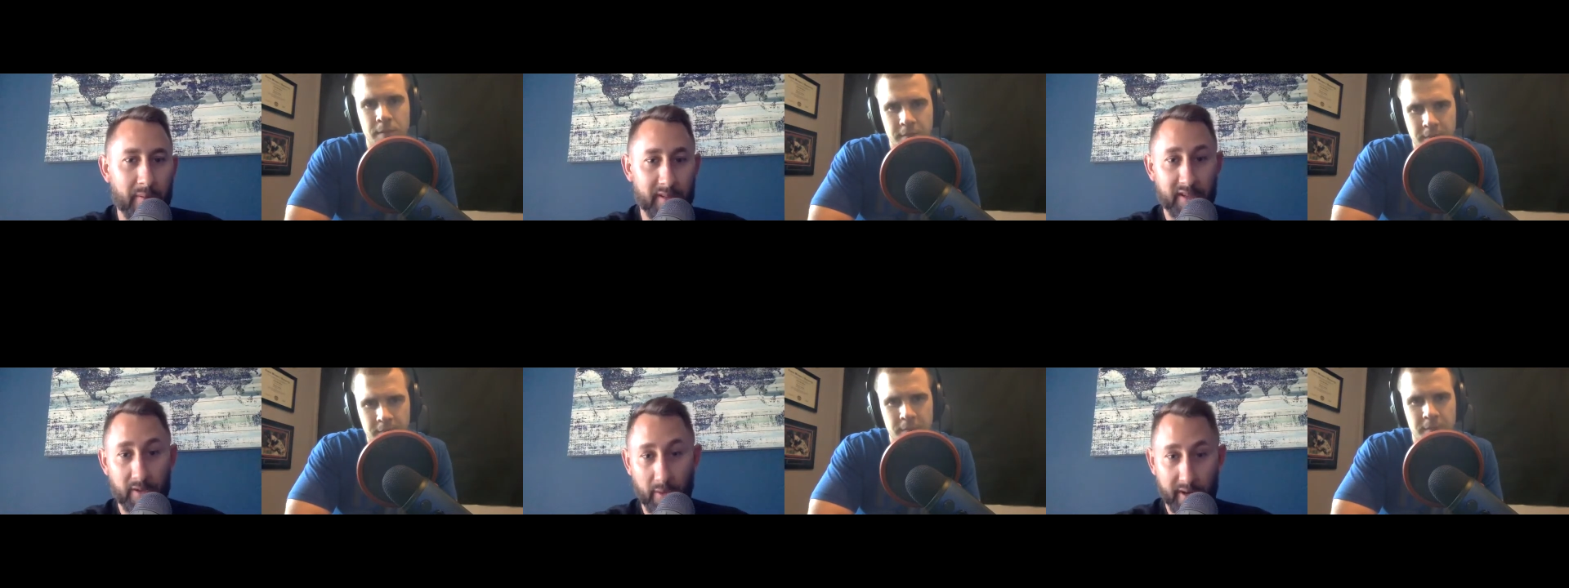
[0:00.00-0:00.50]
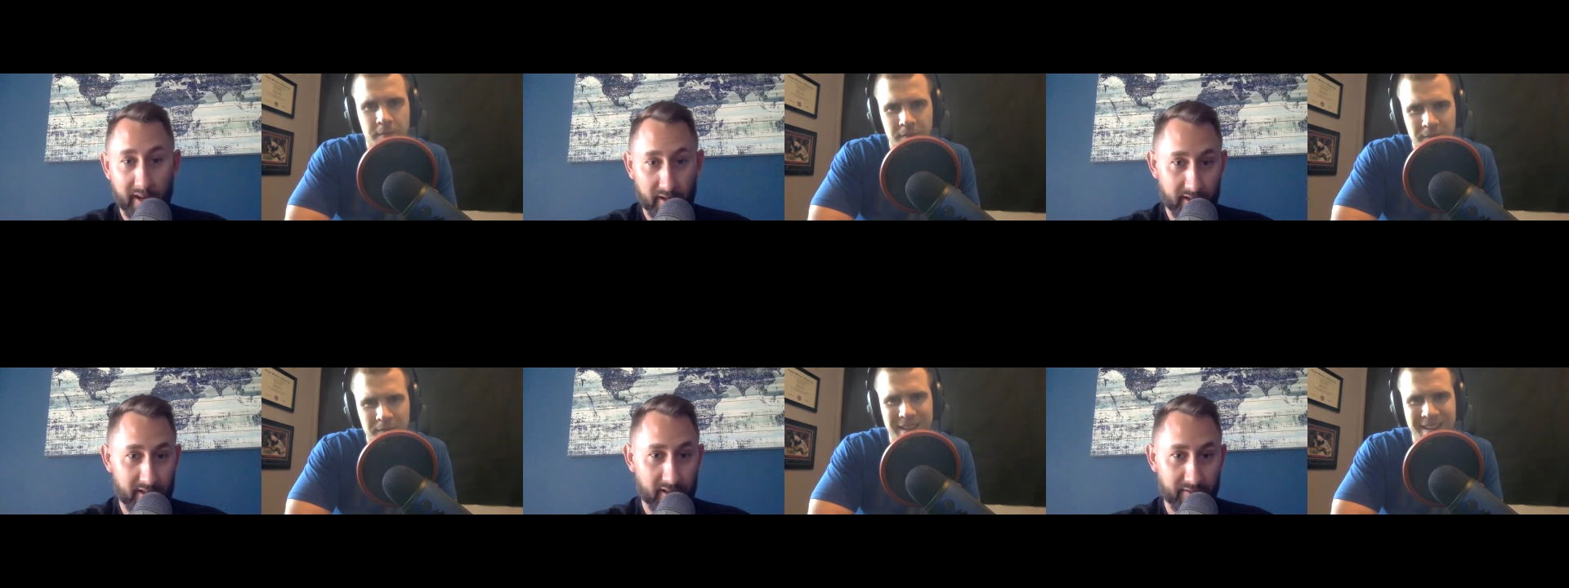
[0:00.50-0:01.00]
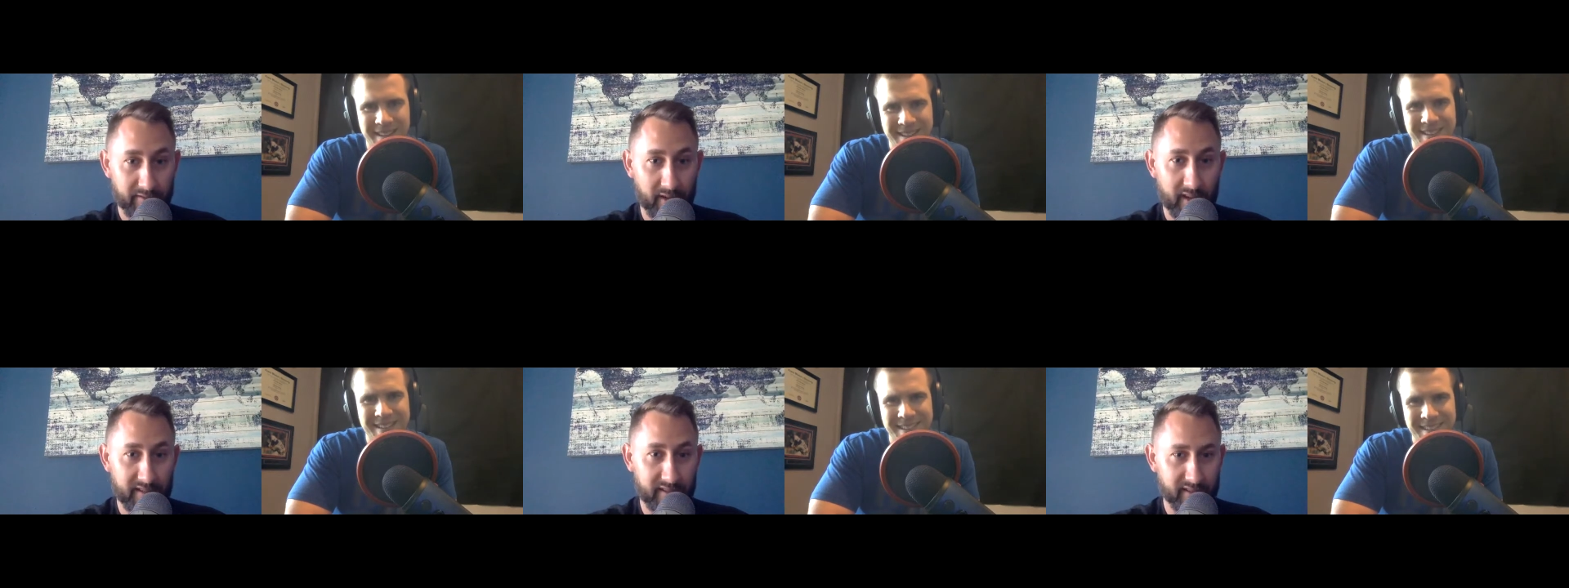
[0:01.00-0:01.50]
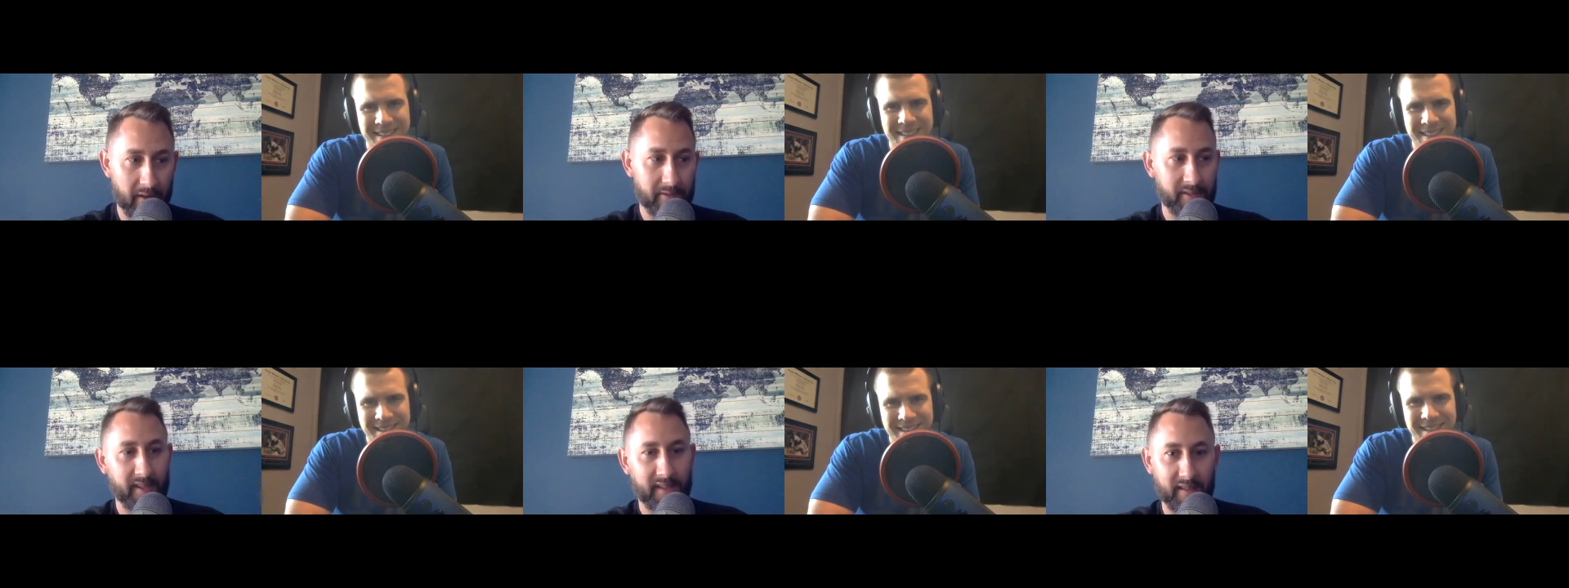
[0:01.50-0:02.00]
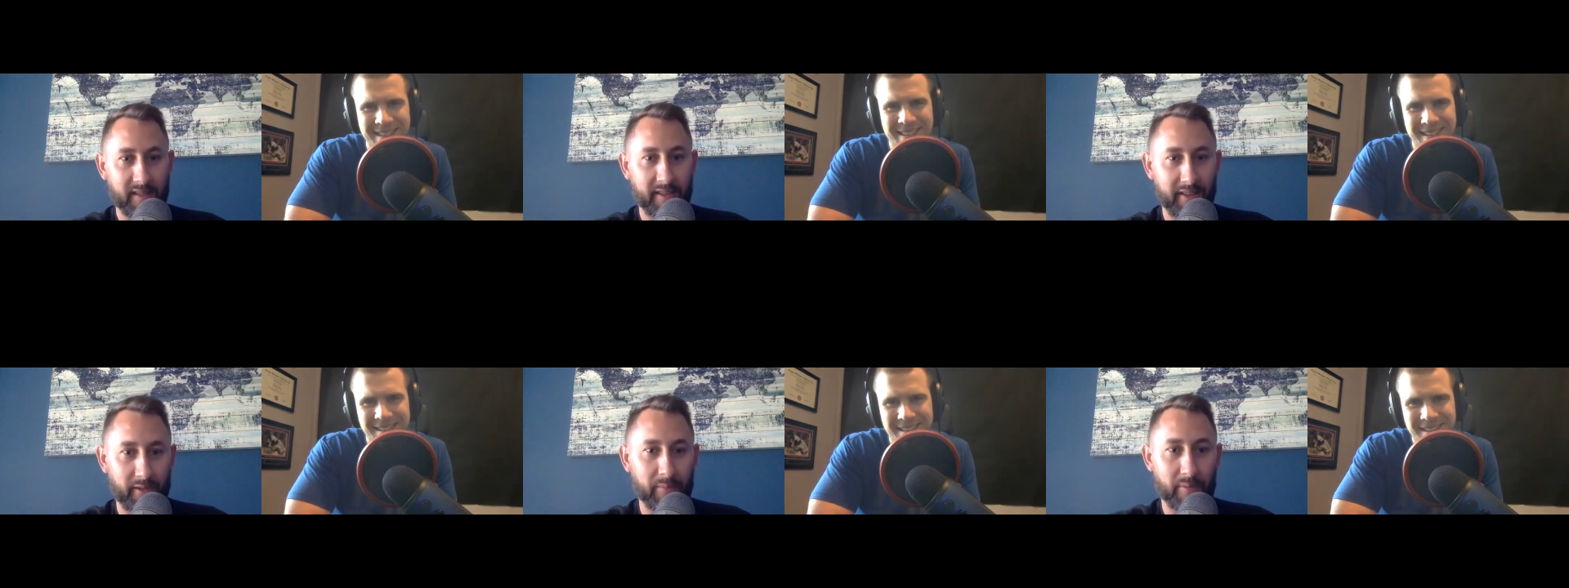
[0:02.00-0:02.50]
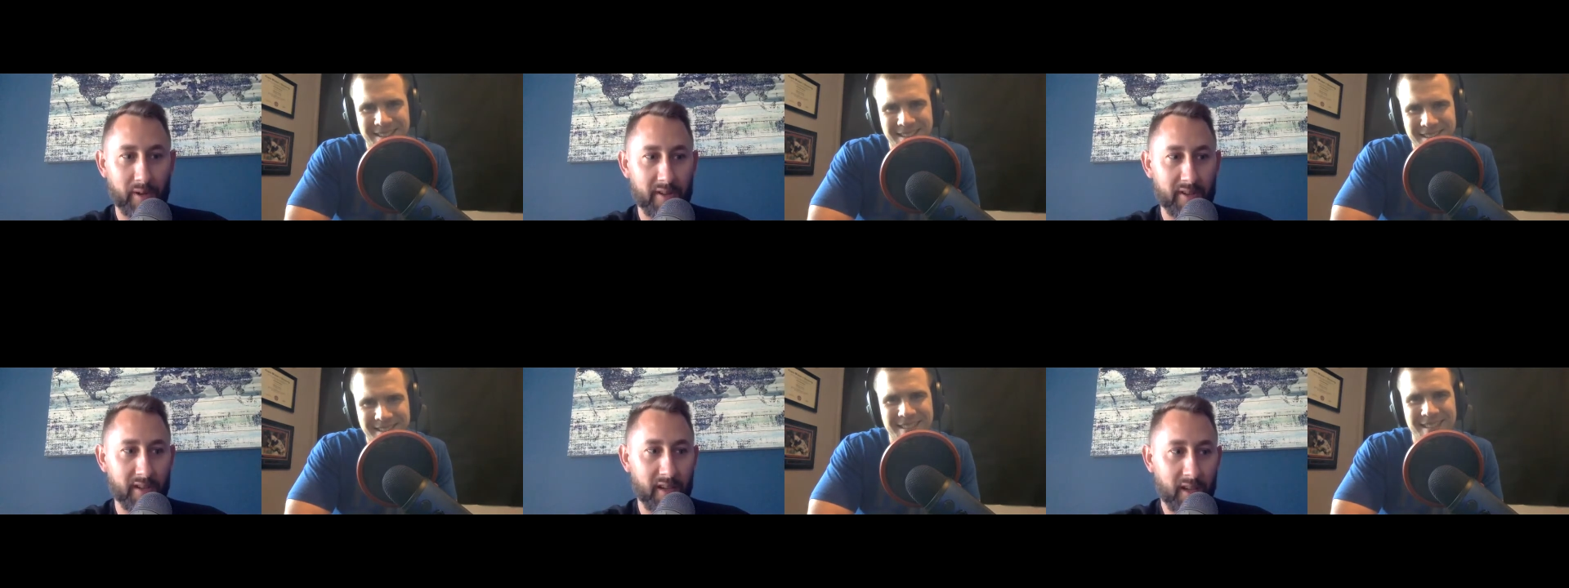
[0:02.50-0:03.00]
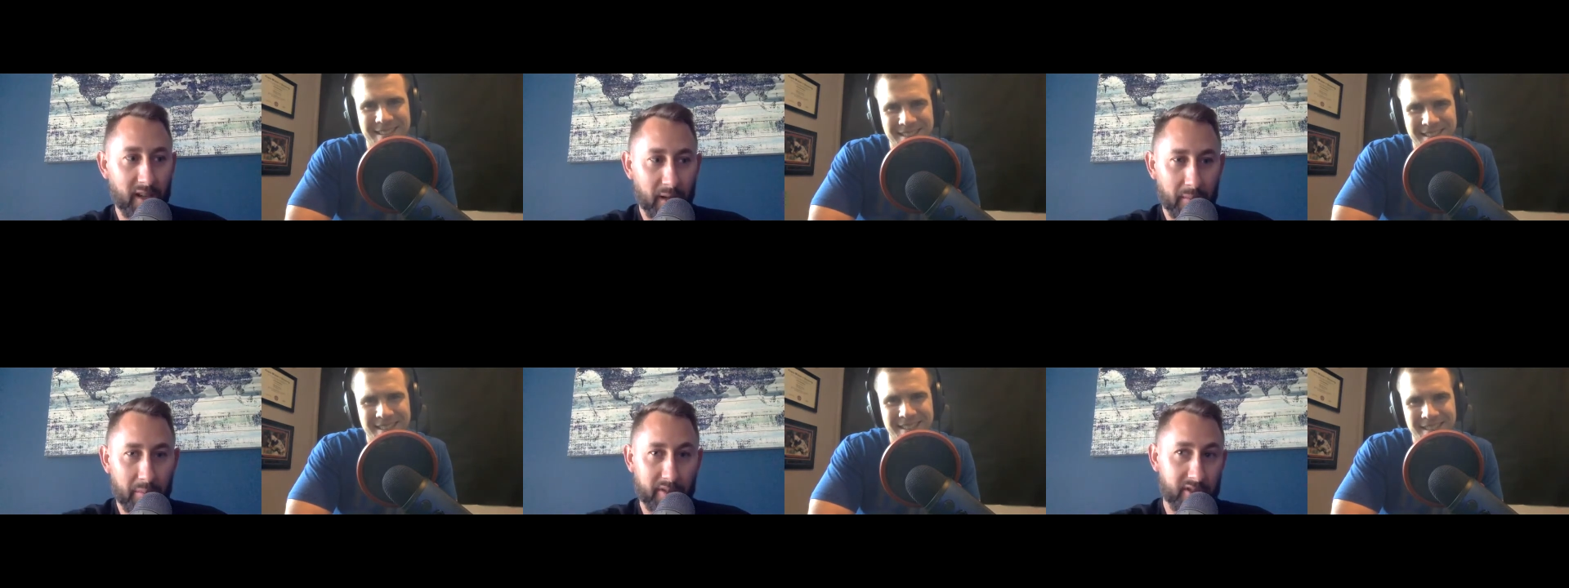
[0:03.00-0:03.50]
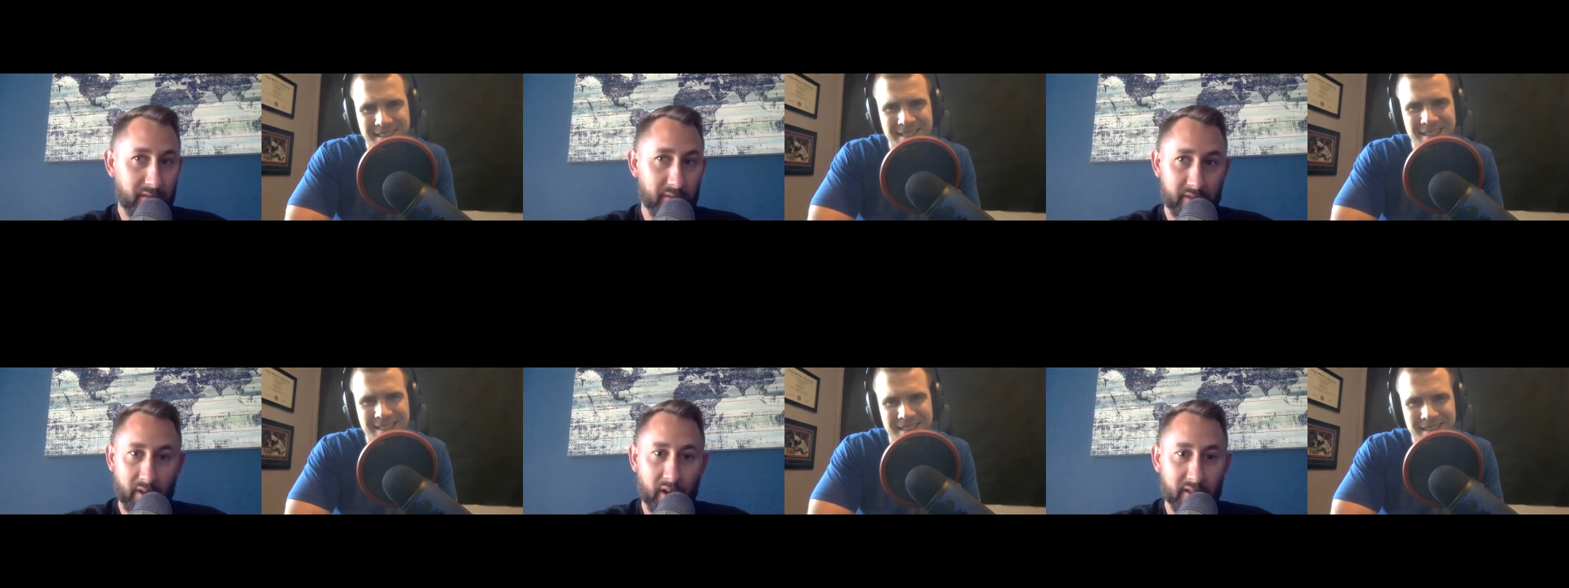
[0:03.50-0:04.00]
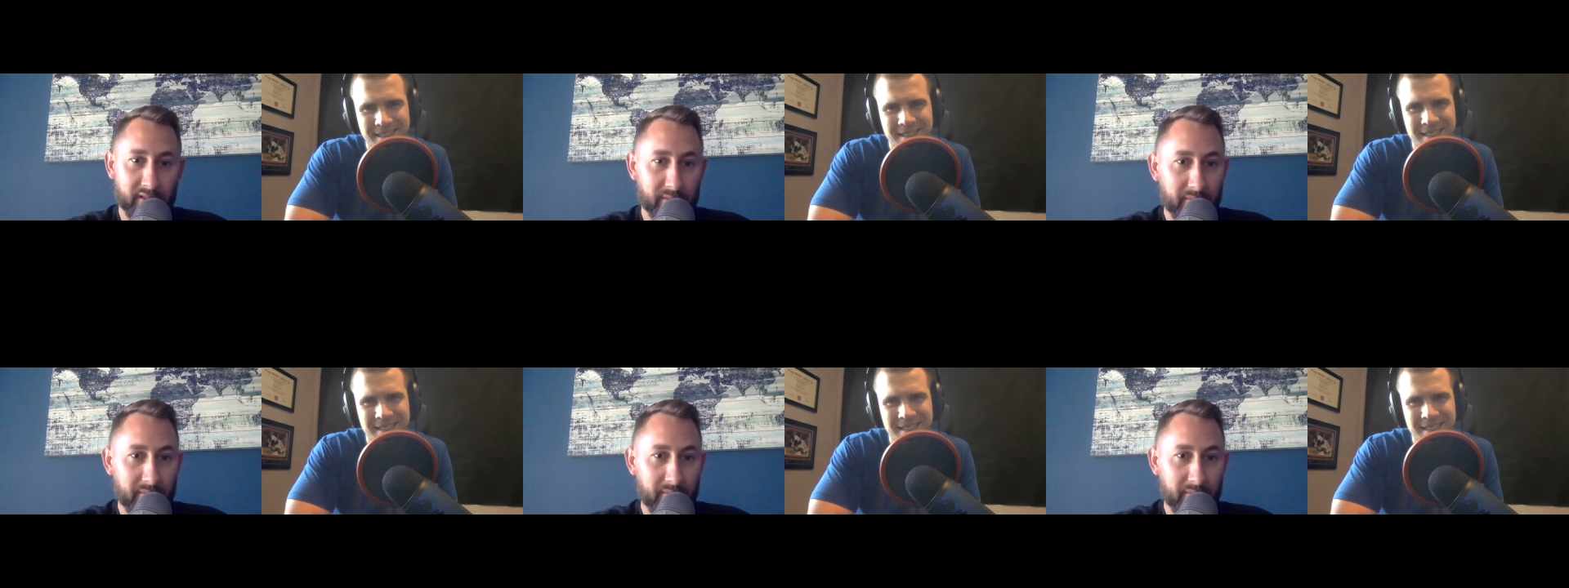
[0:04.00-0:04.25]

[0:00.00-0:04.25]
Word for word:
Speaker 1: annoy her and her friends. Cause I was like the little brother, but she was awesome.